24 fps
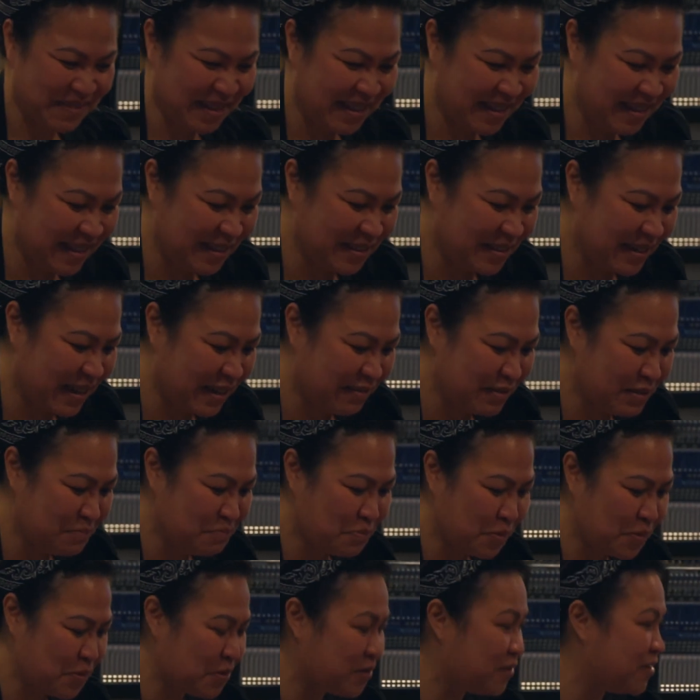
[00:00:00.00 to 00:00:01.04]
And then you have the
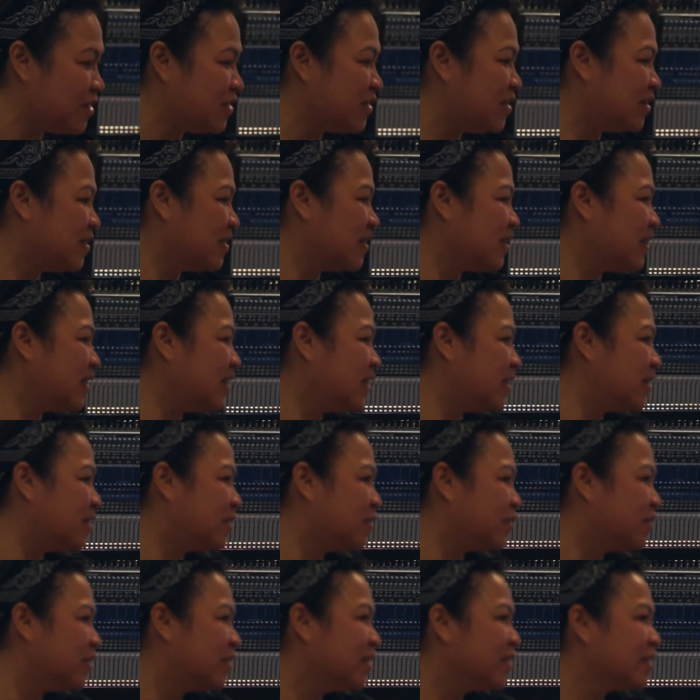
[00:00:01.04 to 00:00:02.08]
board
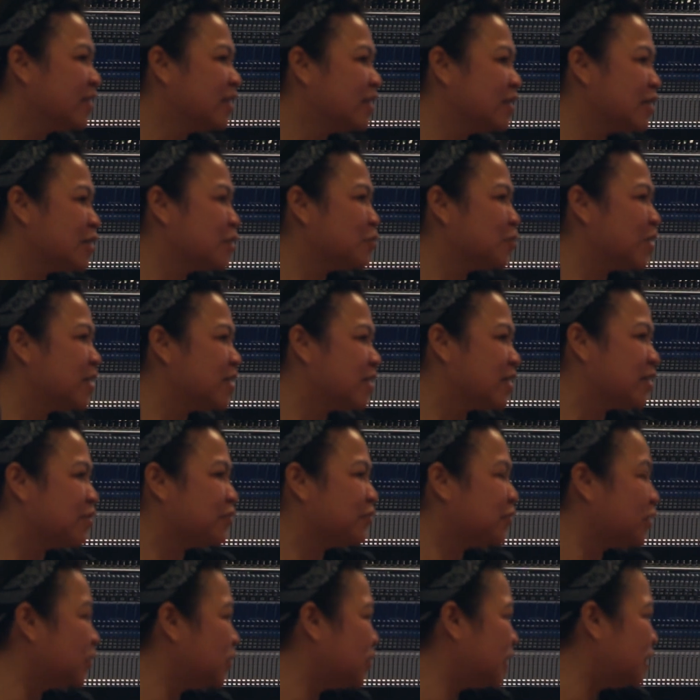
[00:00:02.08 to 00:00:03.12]
here. This is where you're gonna
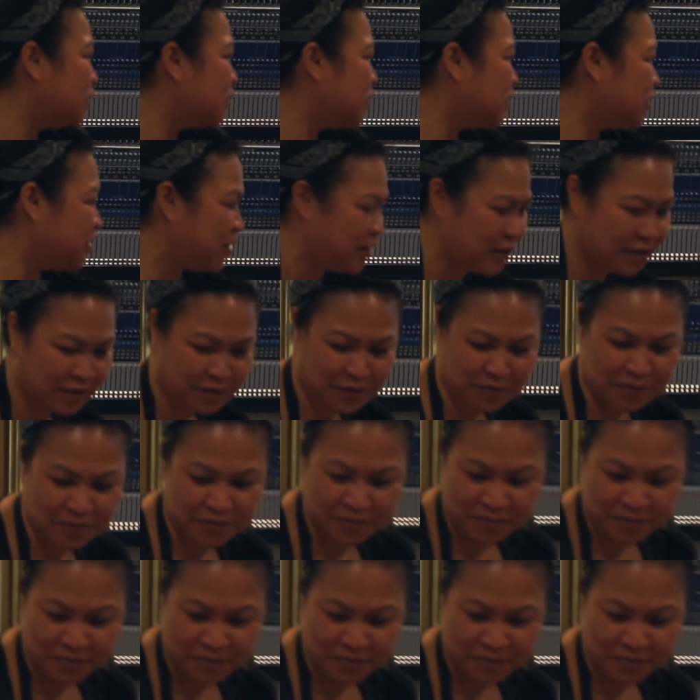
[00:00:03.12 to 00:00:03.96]
roll out your dough.